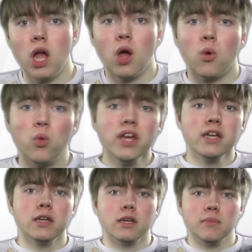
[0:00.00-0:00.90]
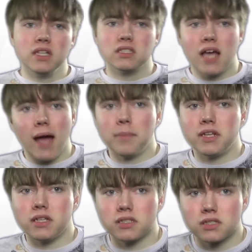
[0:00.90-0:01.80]
We means
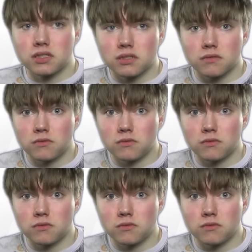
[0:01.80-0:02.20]
happiness.